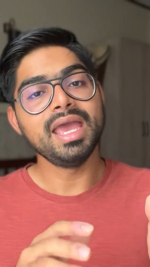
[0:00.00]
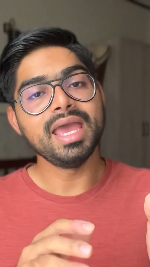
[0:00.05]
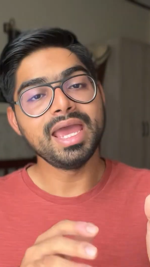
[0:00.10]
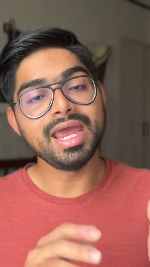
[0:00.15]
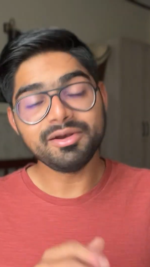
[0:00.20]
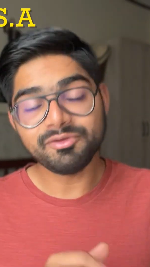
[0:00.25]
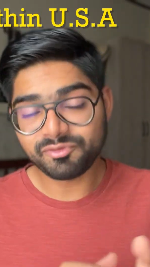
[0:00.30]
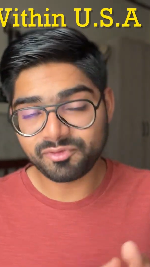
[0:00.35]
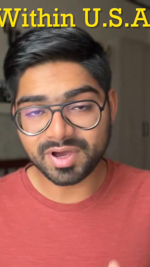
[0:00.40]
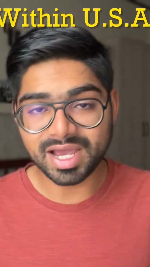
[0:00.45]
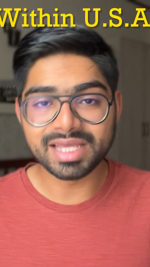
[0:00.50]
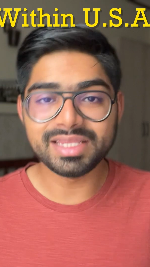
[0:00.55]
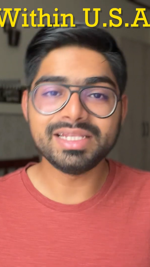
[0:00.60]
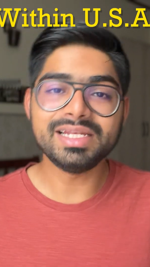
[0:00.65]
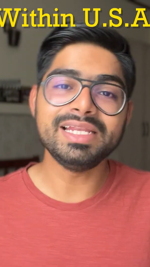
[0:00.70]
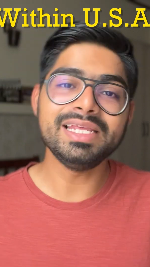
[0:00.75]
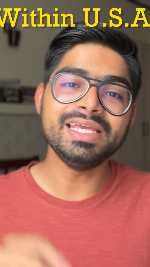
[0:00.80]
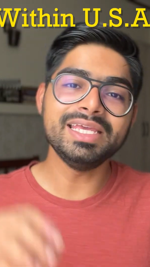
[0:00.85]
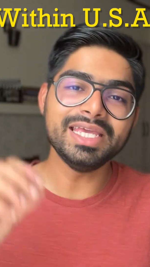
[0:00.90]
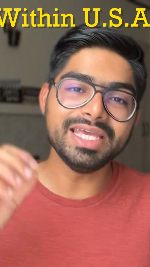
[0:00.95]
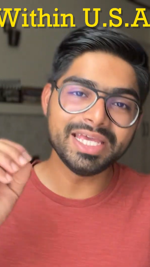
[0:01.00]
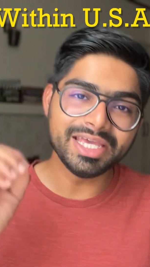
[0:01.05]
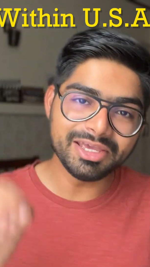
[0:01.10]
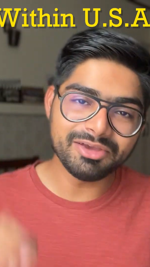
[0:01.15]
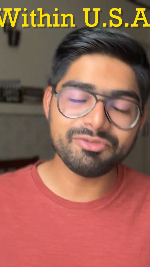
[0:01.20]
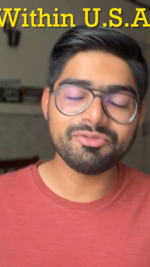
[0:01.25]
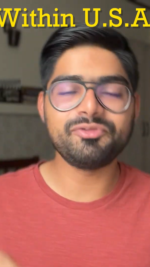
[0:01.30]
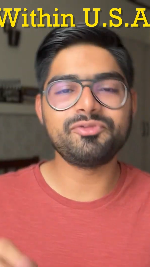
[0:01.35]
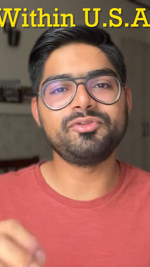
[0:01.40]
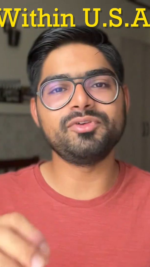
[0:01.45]
And finally,
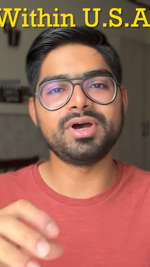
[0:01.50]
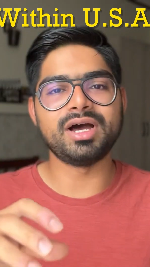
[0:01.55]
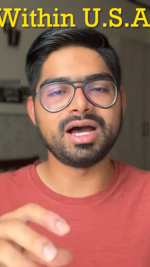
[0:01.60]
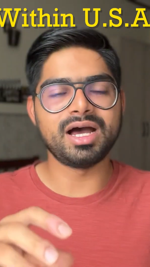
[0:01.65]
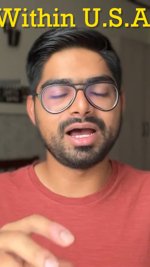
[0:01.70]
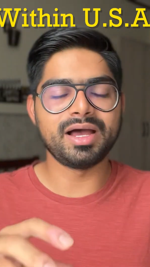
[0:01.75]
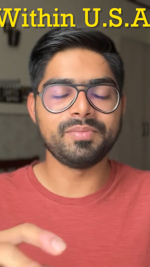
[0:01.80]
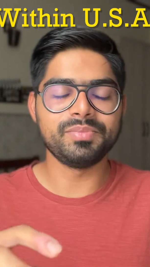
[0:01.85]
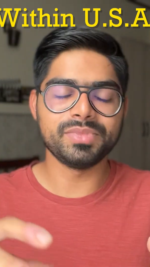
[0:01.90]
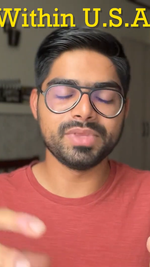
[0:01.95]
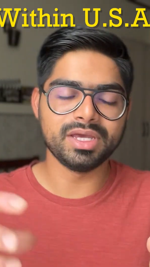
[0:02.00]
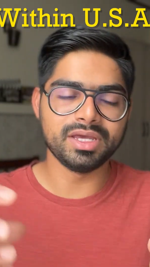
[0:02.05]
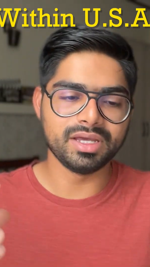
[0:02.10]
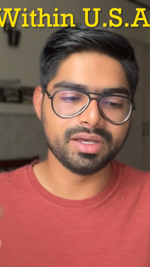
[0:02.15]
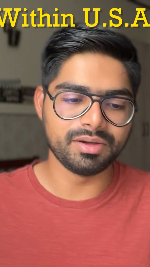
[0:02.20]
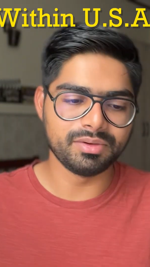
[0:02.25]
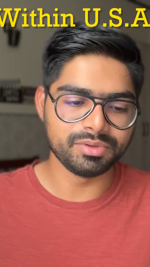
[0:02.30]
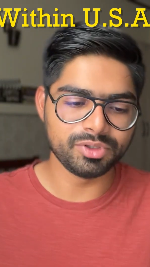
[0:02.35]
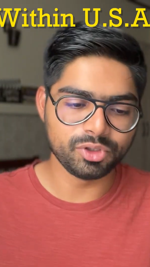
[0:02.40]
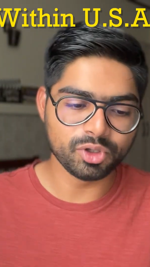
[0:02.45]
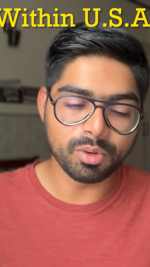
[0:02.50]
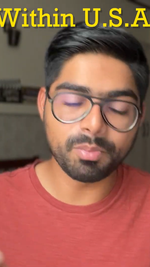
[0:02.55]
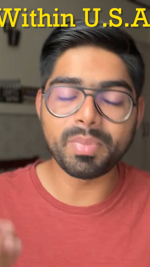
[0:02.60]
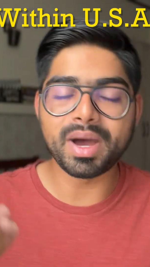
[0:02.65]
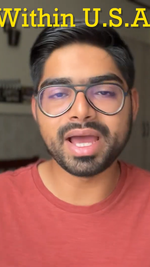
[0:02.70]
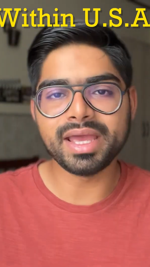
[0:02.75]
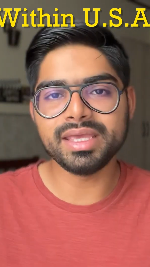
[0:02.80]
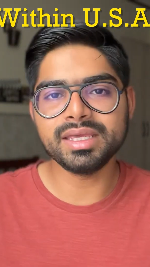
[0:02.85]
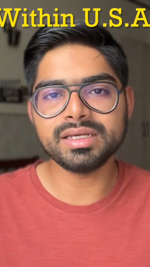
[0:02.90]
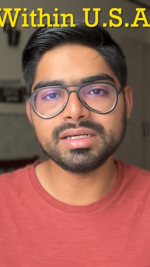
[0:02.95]
if uh, you're
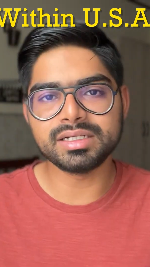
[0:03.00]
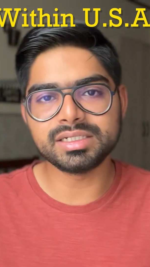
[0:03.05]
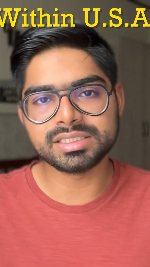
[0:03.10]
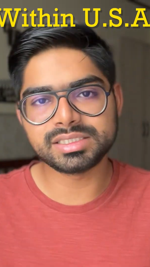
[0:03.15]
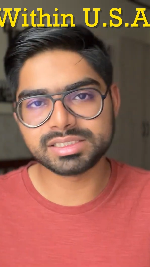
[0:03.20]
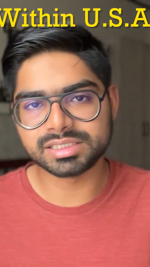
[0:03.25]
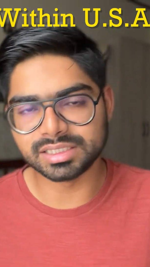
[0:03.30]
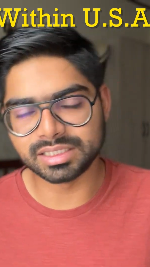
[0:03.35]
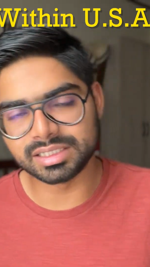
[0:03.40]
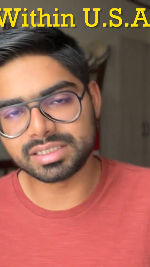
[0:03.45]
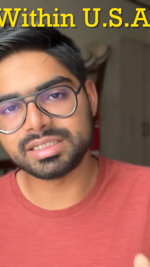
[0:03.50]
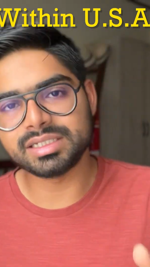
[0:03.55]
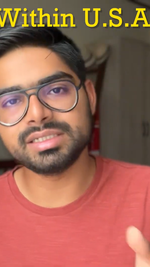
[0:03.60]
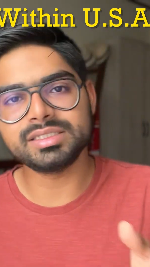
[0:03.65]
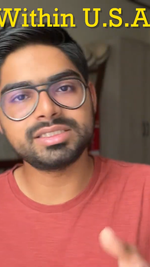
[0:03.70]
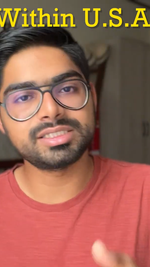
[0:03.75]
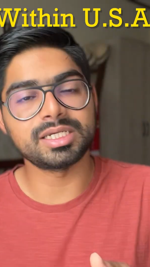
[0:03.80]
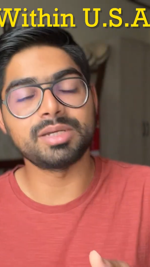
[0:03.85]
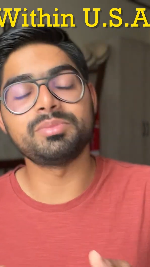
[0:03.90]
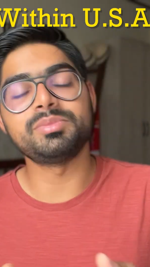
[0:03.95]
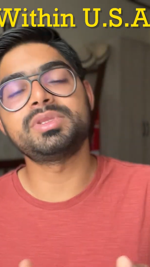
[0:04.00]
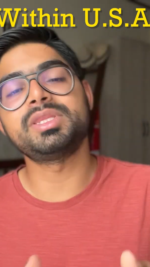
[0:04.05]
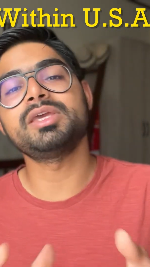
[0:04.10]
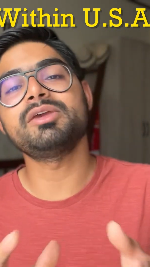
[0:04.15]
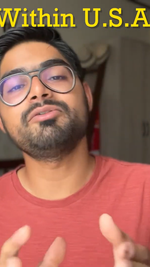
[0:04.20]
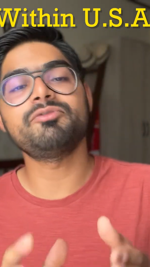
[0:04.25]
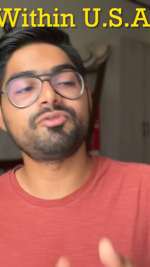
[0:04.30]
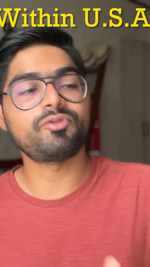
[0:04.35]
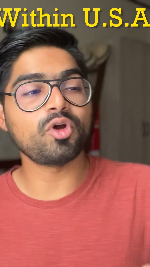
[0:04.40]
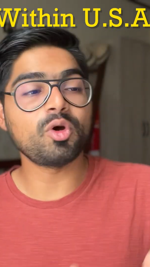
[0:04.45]
buying a certain
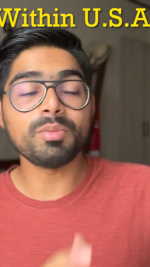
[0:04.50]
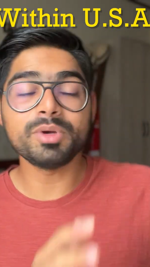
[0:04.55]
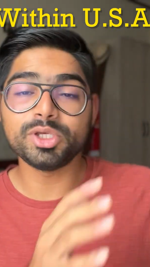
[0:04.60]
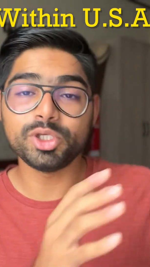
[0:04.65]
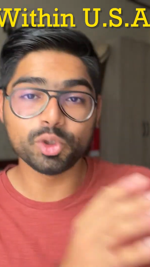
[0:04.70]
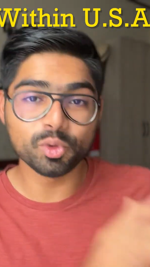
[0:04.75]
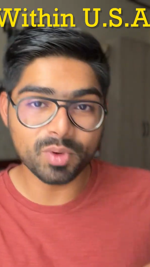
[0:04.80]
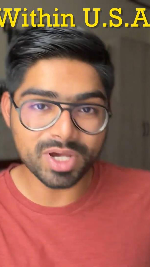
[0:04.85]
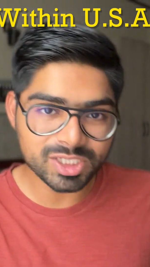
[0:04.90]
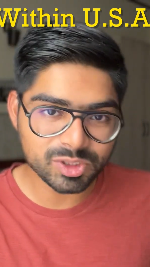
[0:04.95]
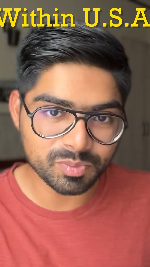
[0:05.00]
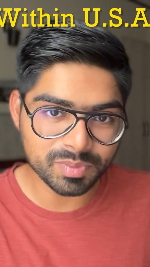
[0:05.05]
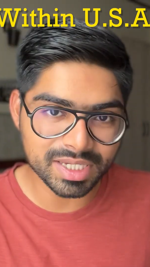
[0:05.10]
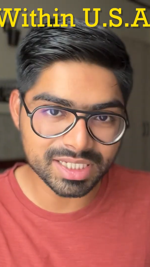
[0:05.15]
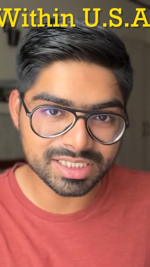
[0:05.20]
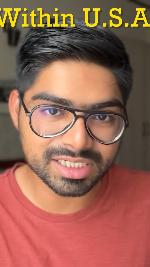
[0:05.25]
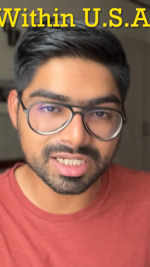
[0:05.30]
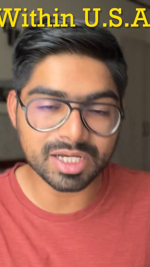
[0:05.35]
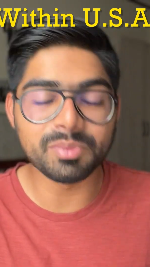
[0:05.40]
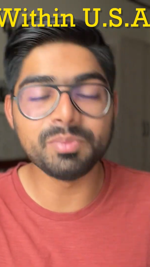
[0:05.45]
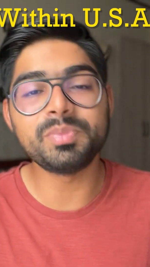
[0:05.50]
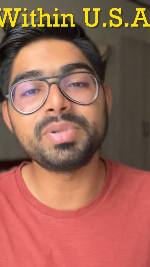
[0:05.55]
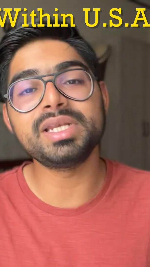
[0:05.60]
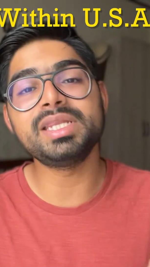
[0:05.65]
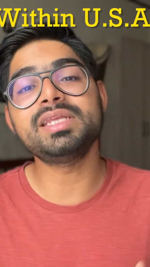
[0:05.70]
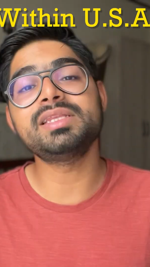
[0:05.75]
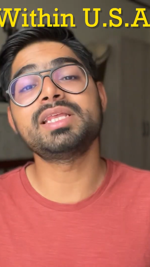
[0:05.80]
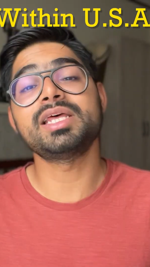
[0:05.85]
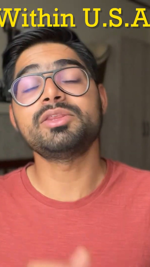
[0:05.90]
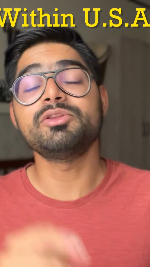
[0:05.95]
something from a US based
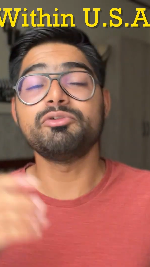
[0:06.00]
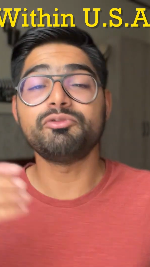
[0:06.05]
company, then the